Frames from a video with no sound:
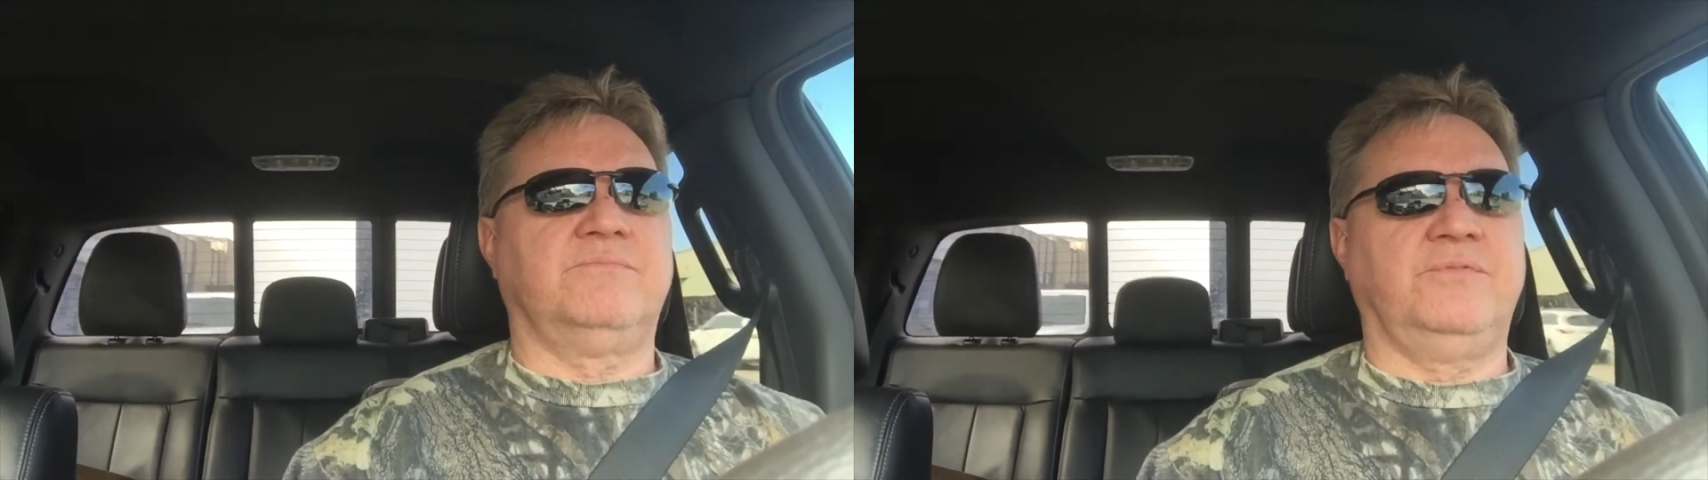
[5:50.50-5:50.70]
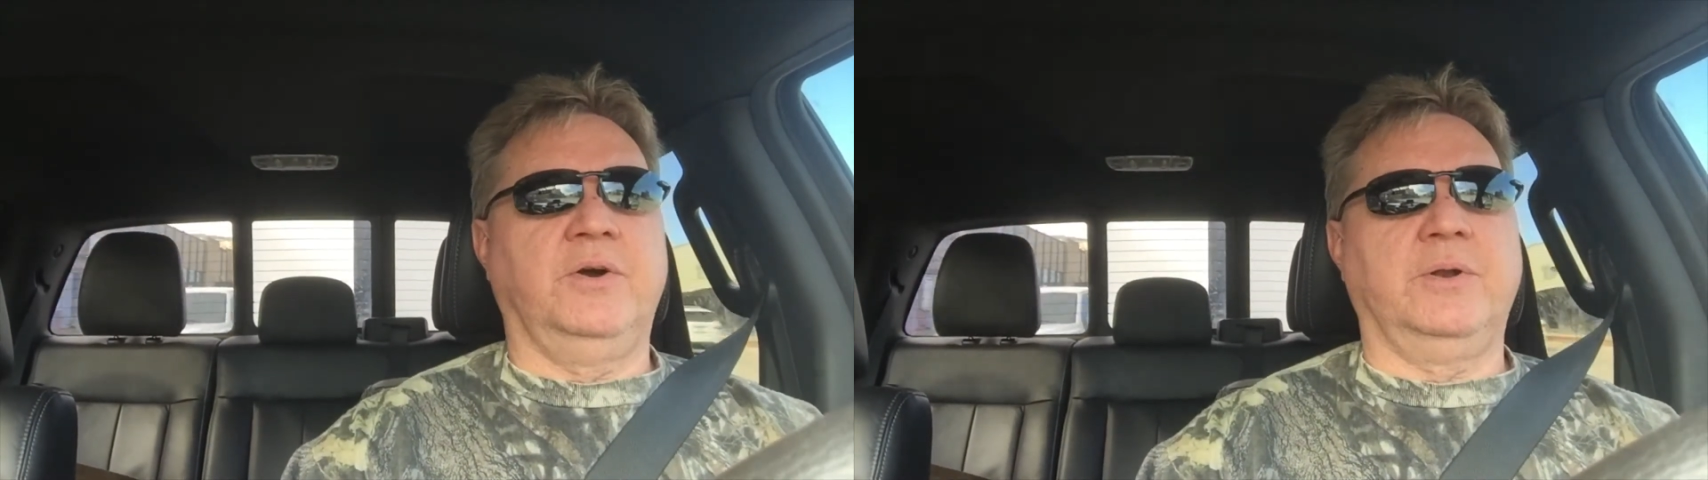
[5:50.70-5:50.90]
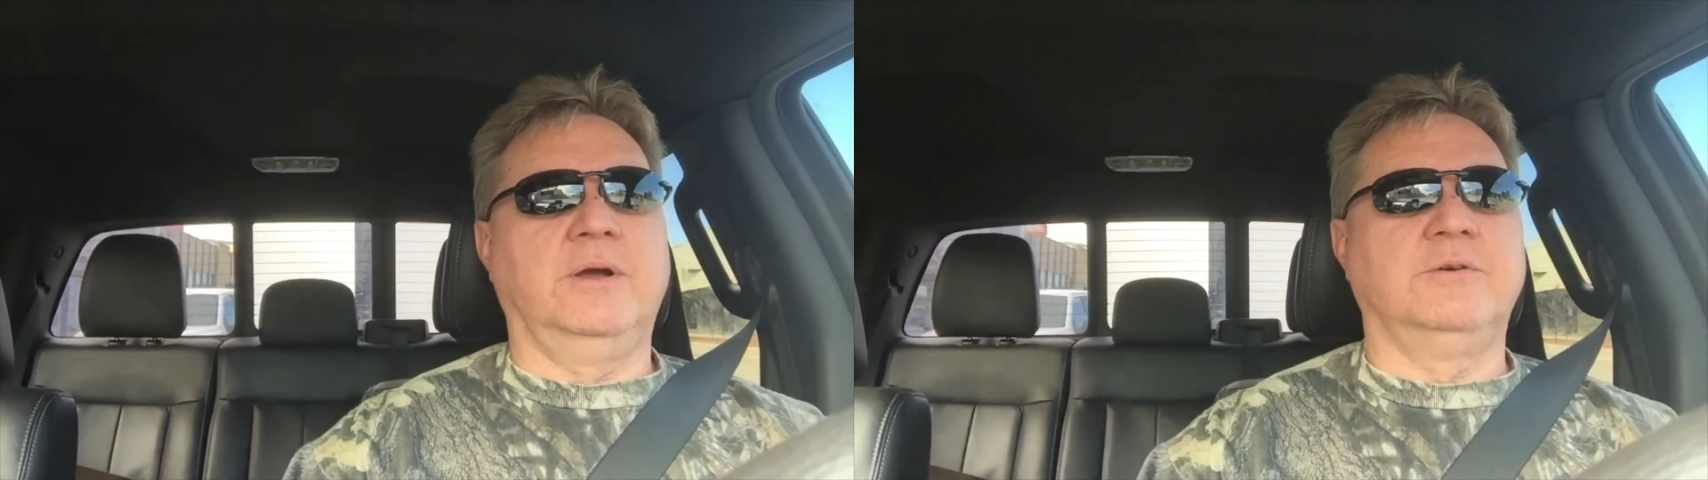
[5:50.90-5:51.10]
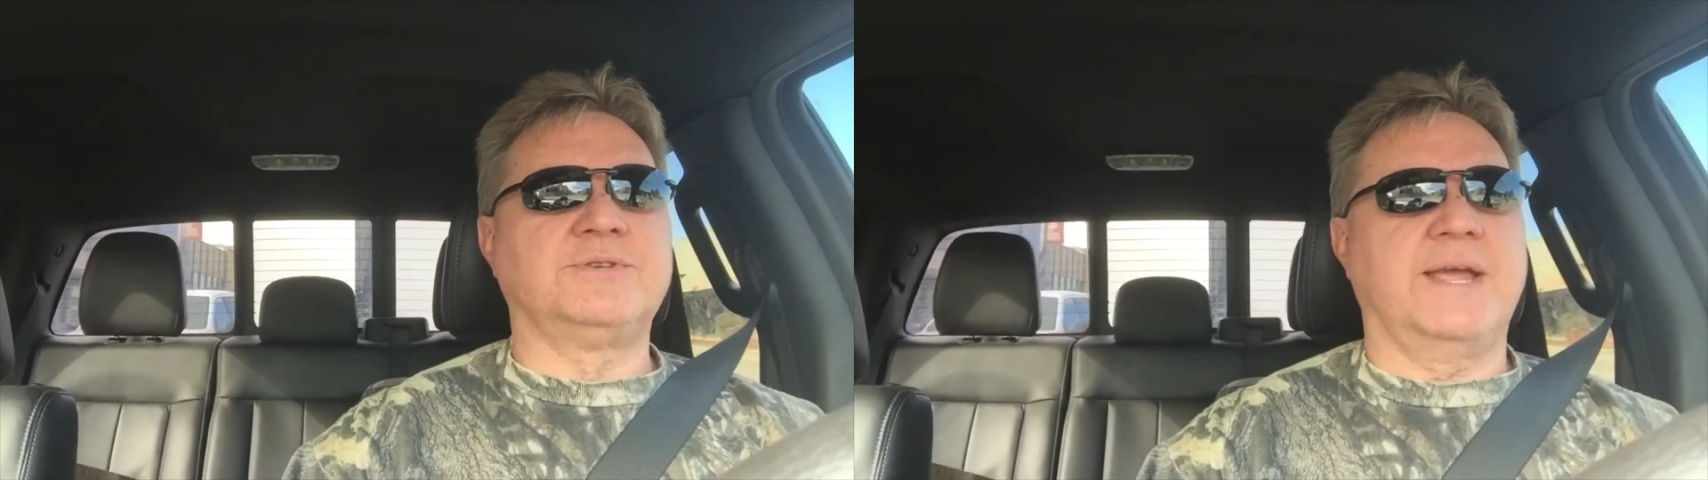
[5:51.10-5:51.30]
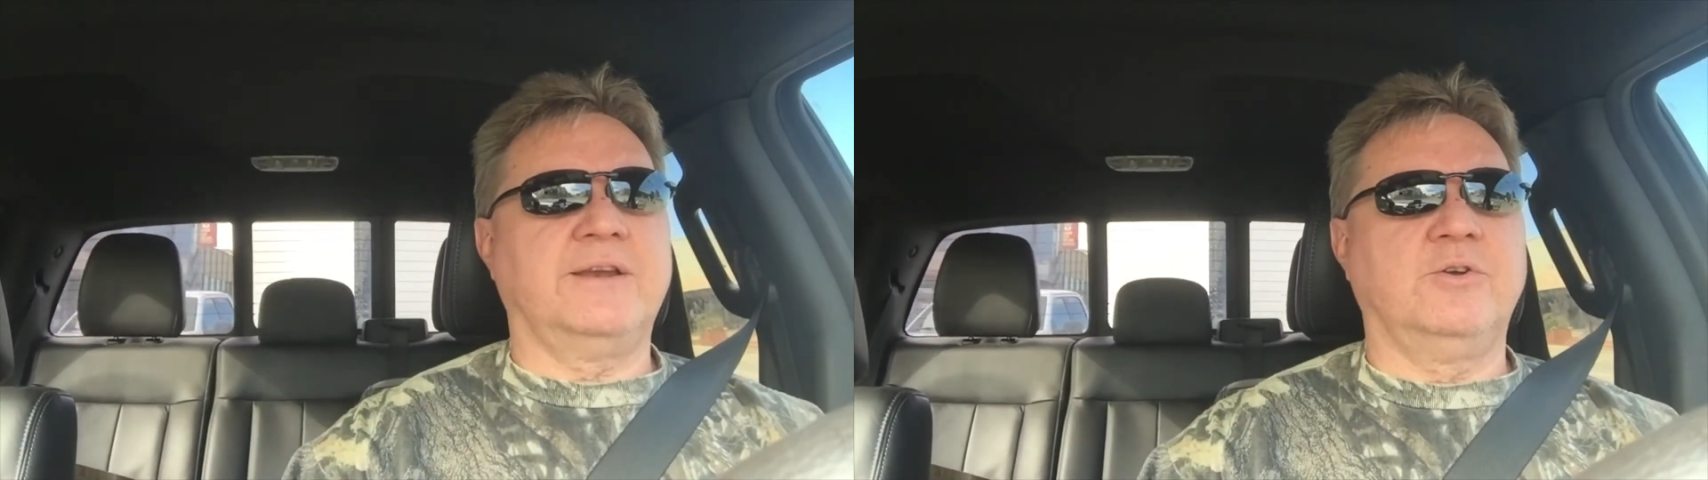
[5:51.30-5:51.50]
photos
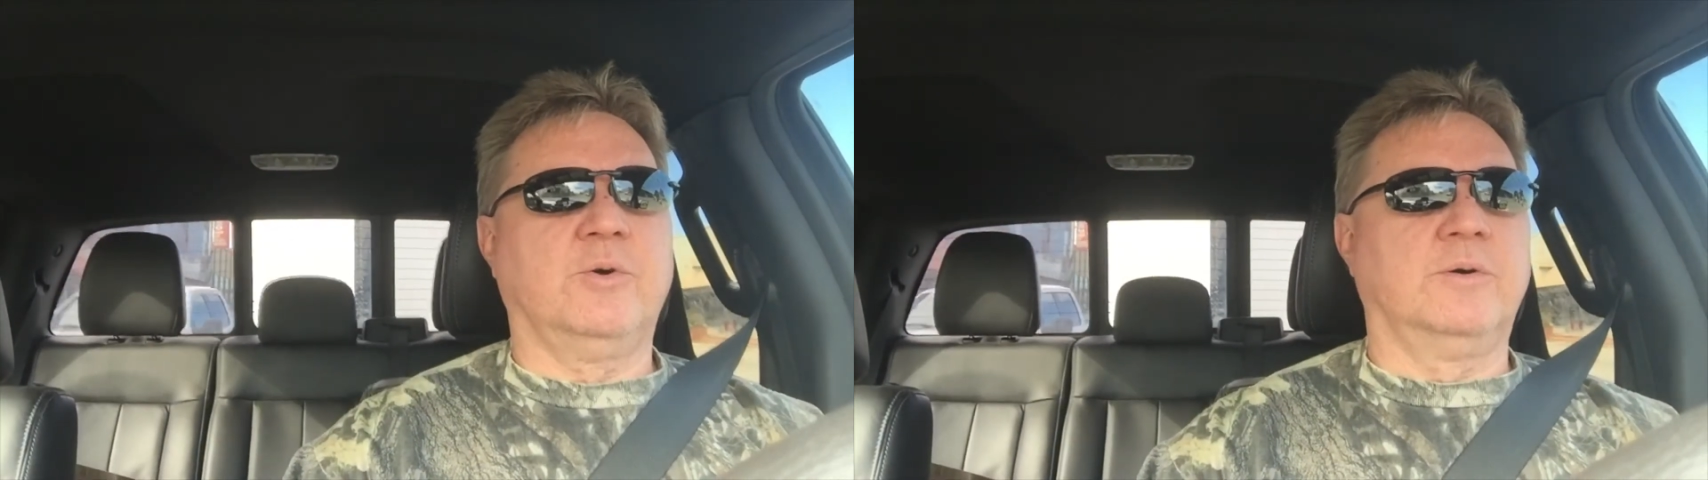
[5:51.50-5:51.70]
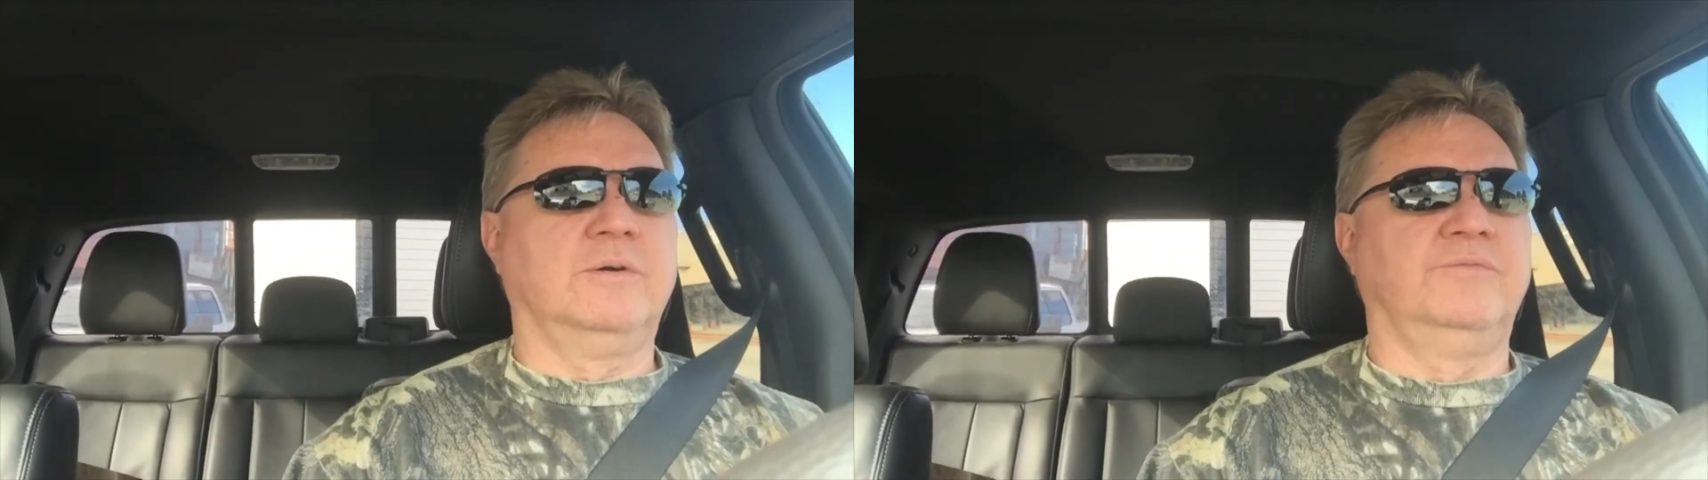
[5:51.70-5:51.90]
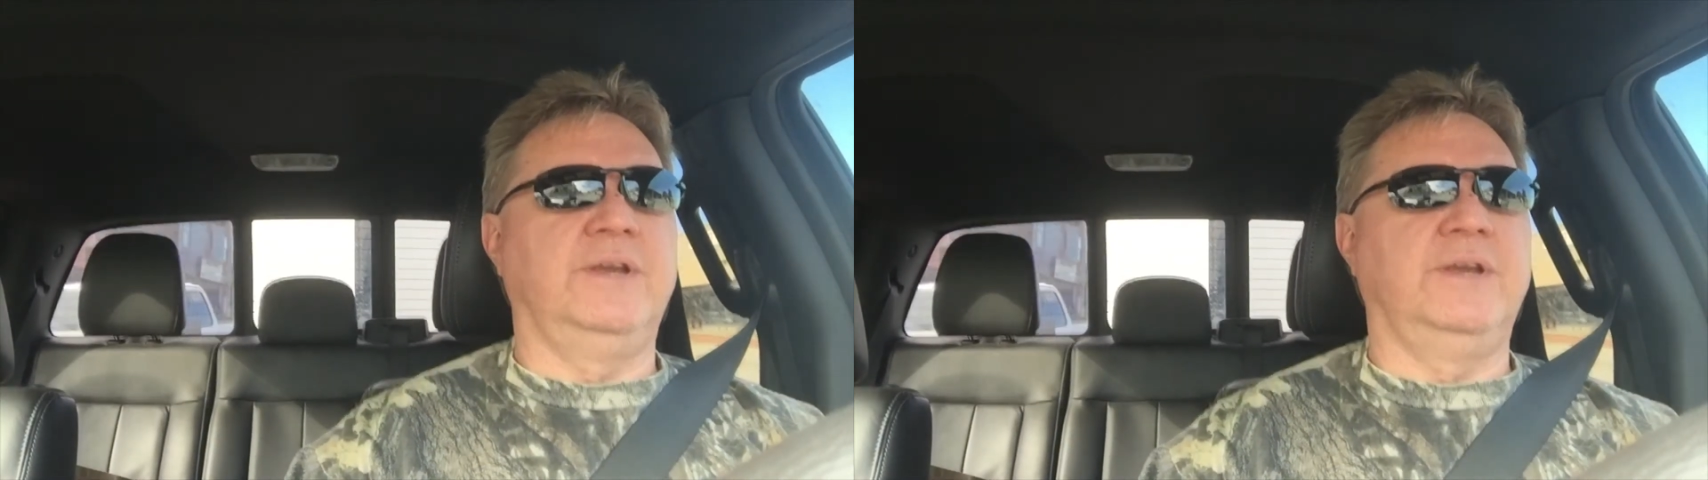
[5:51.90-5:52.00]
and or